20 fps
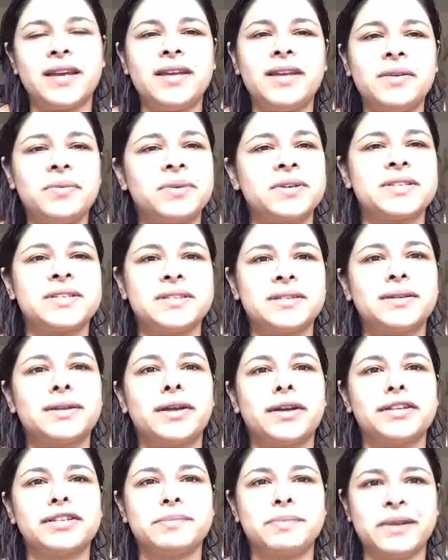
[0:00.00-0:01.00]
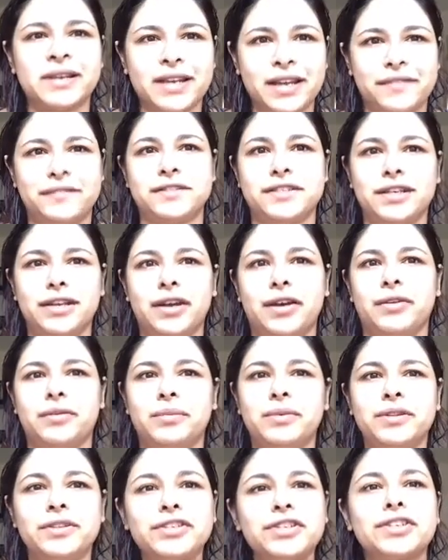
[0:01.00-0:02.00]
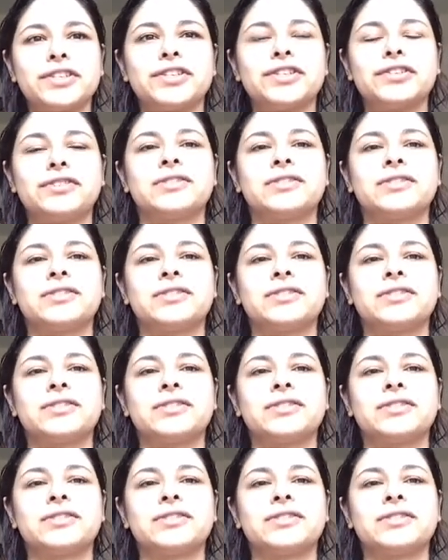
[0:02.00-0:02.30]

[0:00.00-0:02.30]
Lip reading: you are still going to be left alone with just